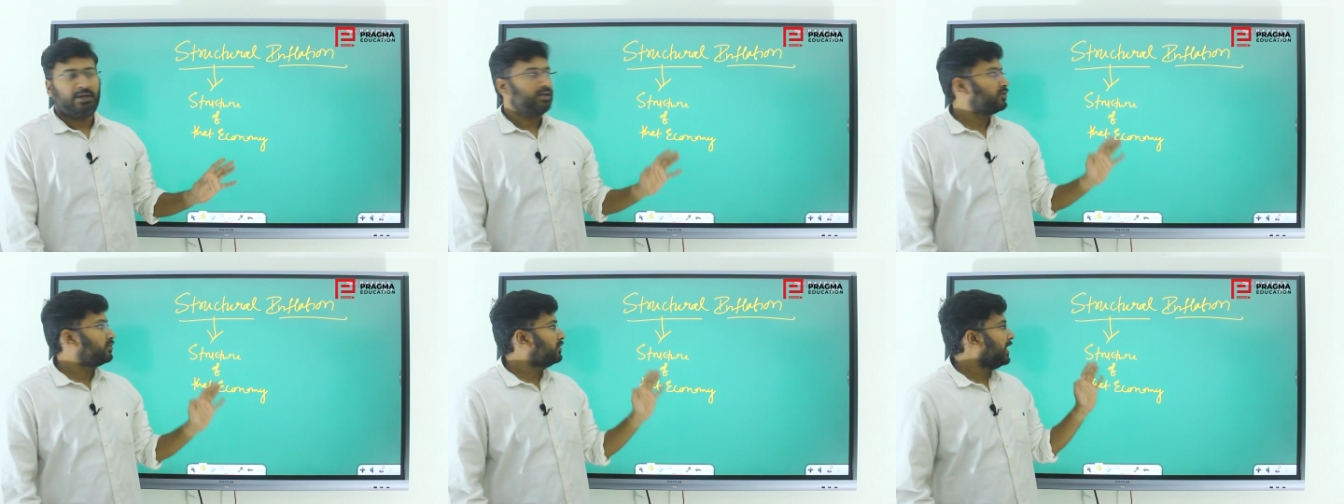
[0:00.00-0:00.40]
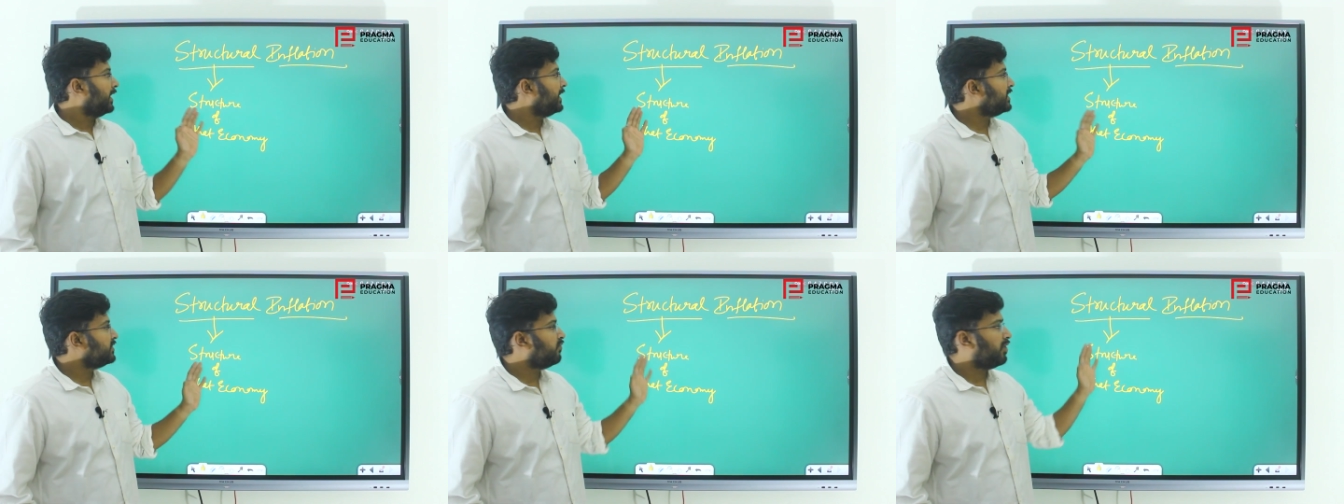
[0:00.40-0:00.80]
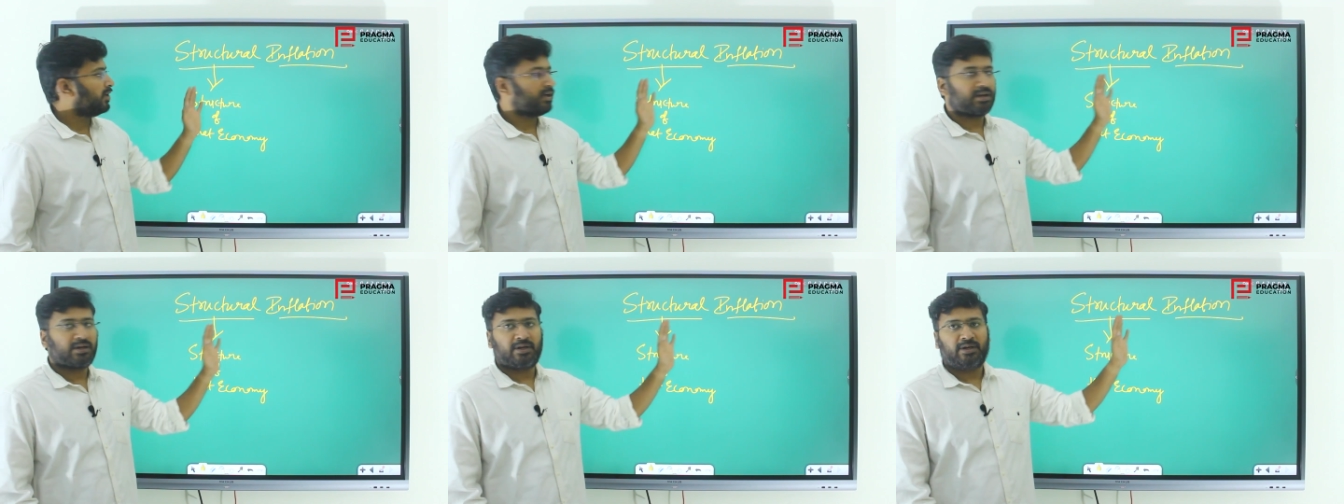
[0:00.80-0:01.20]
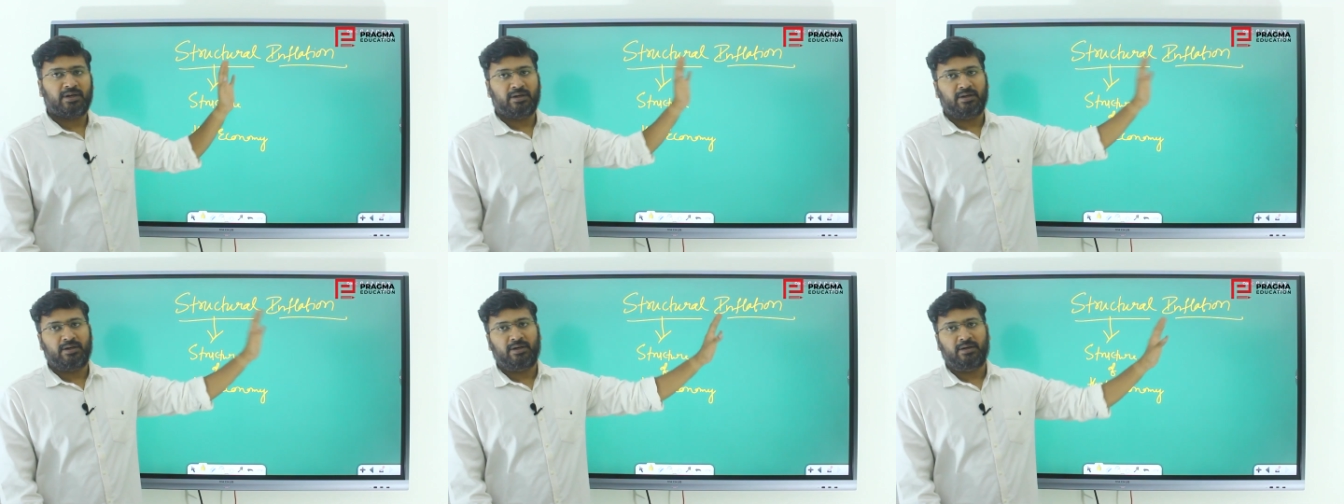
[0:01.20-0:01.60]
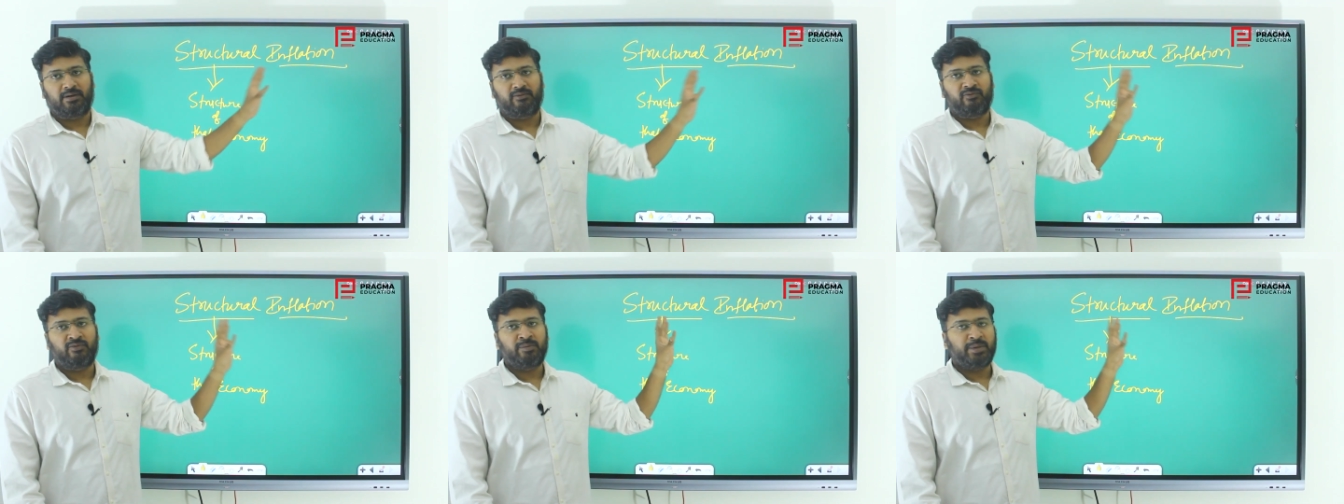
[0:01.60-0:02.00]
So that is what
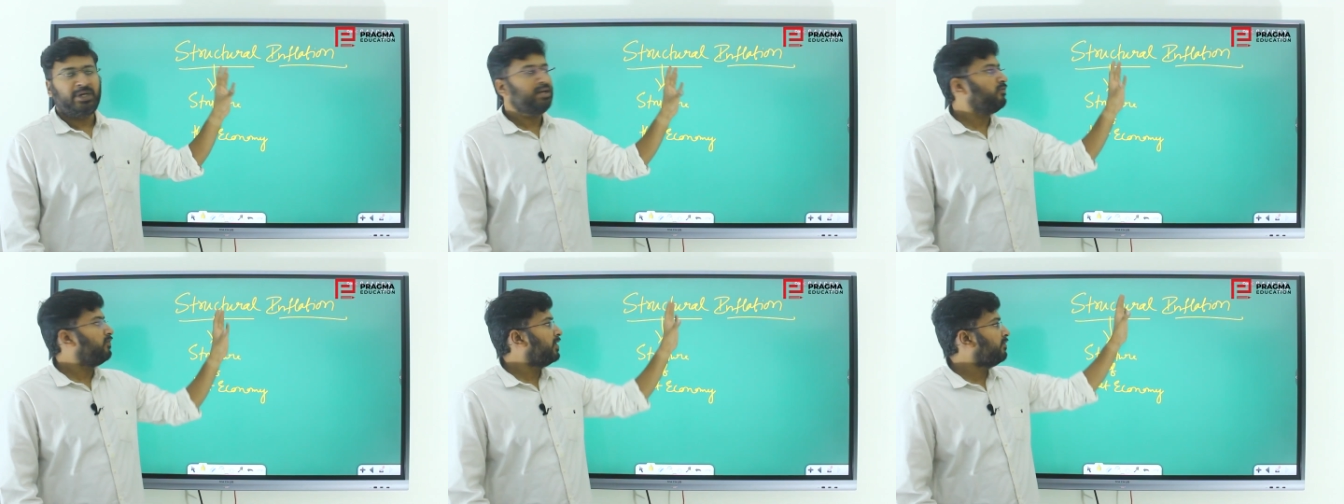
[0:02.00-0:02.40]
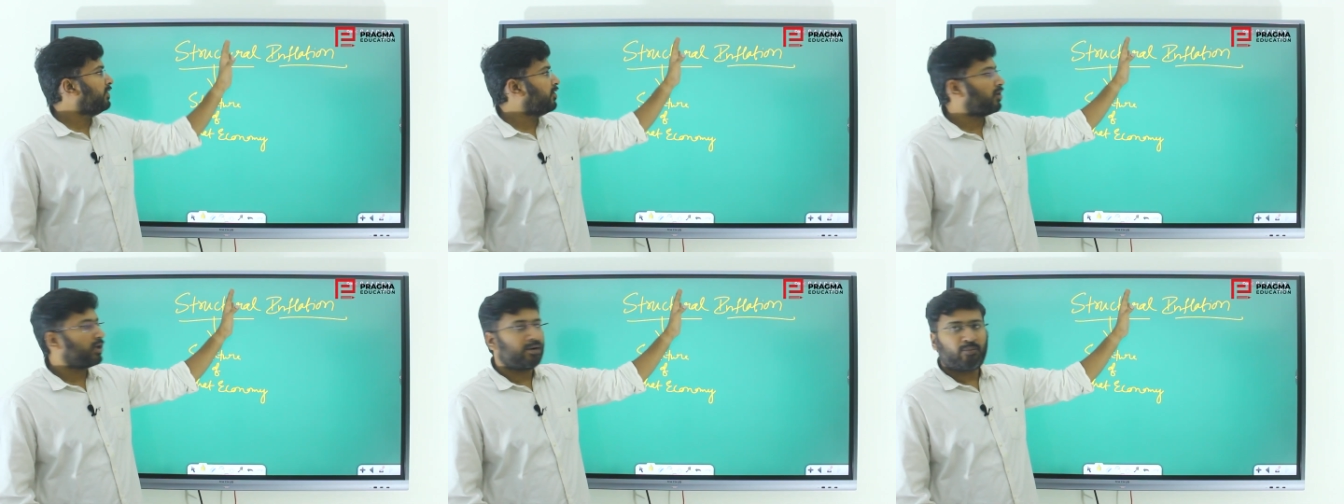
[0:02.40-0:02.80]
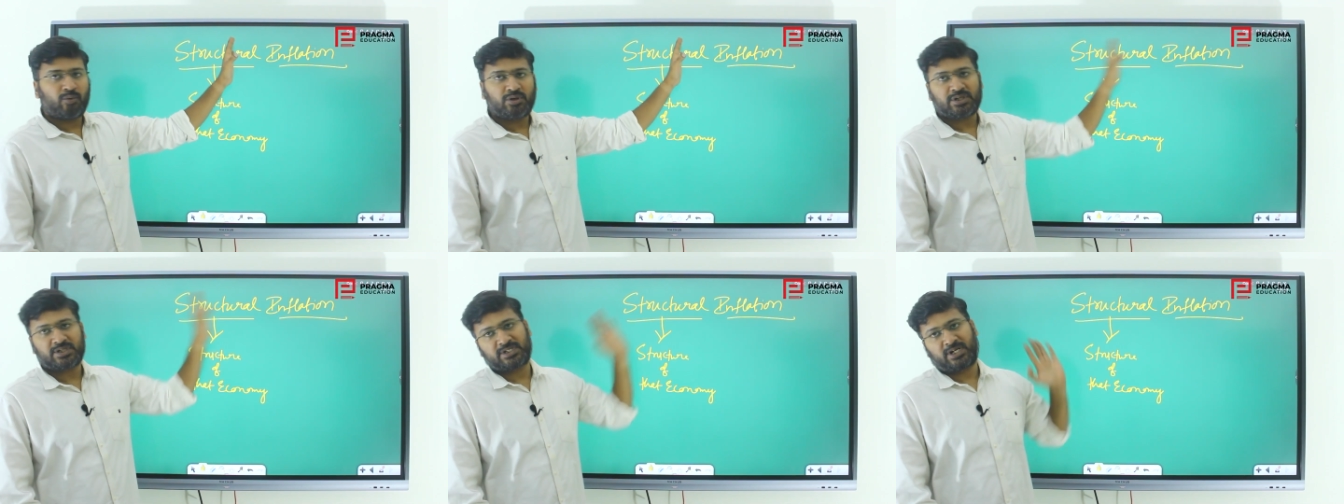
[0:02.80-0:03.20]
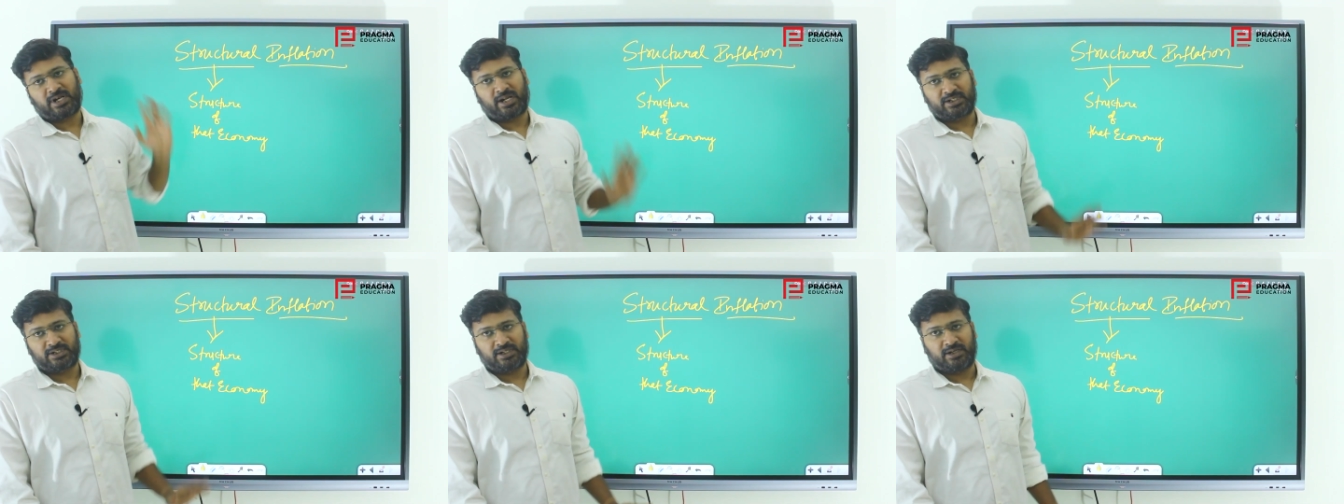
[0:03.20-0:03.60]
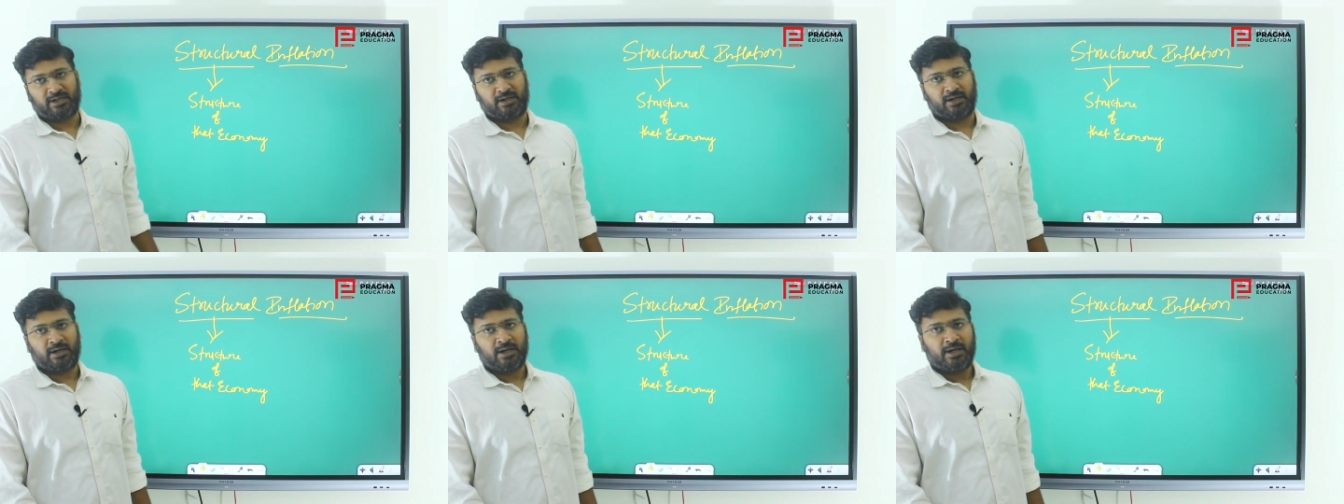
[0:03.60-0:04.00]
we mean when we talk about structural.